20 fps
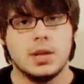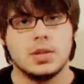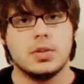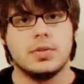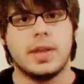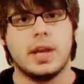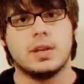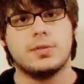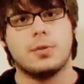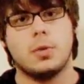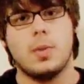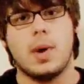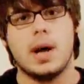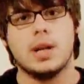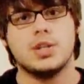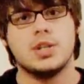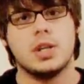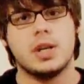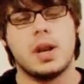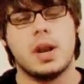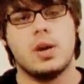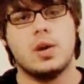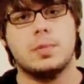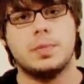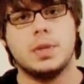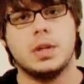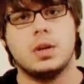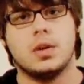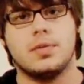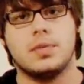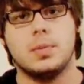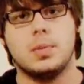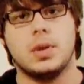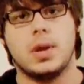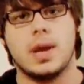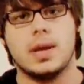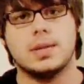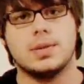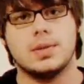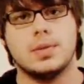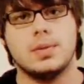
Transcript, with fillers: So thanks for watching, and I hope to hear from you guys